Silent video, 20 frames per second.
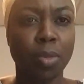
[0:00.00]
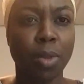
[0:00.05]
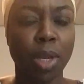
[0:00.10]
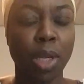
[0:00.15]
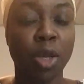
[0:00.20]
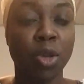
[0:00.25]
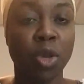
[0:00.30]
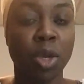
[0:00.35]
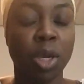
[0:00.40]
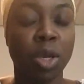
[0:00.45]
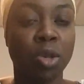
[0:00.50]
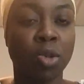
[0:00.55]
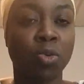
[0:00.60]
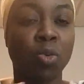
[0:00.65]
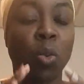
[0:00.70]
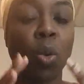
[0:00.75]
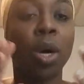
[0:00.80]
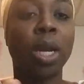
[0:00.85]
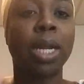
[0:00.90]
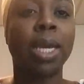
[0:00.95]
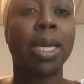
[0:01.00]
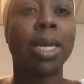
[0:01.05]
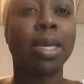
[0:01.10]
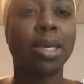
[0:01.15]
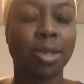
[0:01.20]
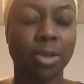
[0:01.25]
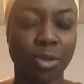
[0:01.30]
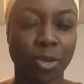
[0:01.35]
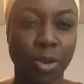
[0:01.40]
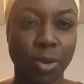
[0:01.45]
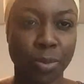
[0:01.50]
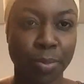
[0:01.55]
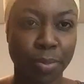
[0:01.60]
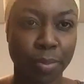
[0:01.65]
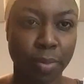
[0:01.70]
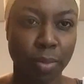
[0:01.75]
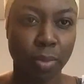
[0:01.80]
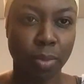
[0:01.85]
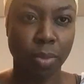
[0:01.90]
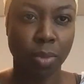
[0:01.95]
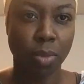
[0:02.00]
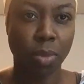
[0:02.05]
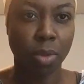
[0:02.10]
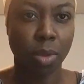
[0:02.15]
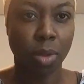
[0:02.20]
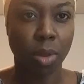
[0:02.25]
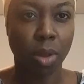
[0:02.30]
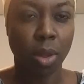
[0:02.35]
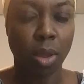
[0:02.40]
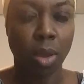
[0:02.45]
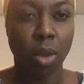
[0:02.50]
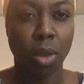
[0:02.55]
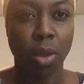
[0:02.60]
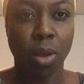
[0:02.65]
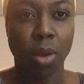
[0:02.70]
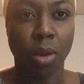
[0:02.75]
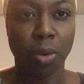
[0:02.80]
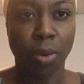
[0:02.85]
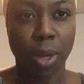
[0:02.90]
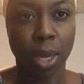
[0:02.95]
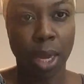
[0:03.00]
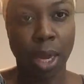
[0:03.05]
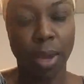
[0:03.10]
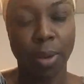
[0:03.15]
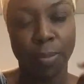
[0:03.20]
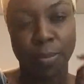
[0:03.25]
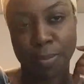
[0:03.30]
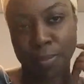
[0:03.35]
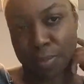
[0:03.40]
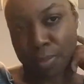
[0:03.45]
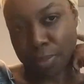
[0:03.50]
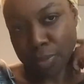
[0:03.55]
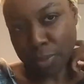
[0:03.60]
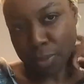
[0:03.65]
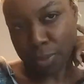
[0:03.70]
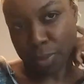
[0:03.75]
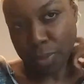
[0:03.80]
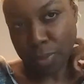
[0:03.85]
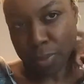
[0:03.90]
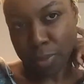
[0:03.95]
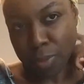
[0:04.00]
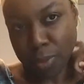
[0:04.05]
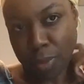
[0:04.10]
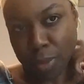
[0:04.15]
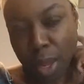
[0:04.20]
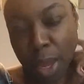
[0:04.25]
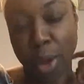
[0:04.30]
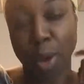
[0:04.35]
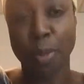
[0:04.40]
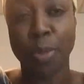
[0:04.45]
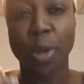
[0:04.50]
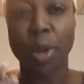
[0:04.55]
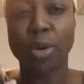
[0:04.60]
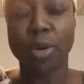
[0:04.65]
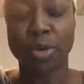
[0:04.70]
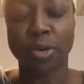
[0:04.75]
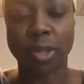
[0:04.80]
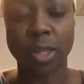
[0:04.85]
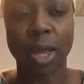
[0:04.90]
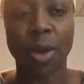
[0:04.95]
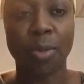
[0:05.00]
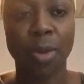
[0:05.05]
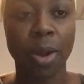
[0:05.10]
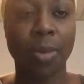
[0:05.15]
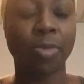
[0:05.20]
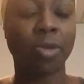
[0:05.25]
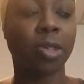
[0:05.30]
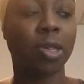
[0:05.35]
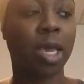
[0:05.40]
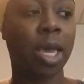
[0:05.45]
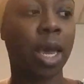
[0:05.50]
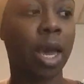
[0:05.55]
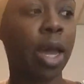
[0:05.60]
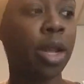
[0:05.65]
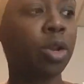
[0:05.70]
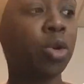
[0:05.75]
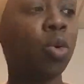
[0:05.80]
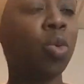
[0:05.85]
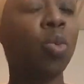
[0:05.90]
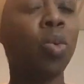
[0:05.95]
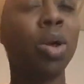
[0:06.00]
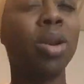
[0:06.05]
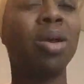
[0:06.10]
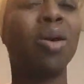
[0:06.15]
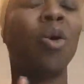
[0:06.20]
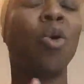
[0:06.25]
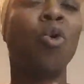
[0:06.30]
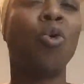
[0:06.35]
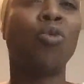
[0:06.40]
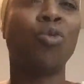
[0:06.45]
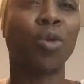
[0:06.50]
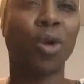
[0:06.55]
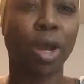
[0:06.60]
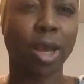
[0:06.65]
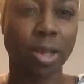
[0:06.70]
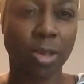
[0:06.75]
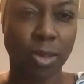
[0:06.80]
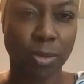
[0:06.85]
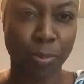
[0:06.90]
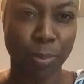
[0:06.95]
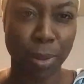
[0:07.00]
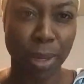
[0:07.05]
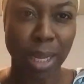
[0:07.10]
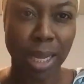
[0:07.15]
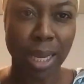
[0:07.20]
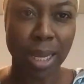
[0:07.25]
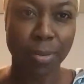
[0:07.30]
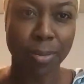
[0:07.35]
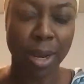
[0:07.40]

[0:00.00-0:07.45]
is what is. Okay? I hope you understand what I'm saying. I don't want to over explain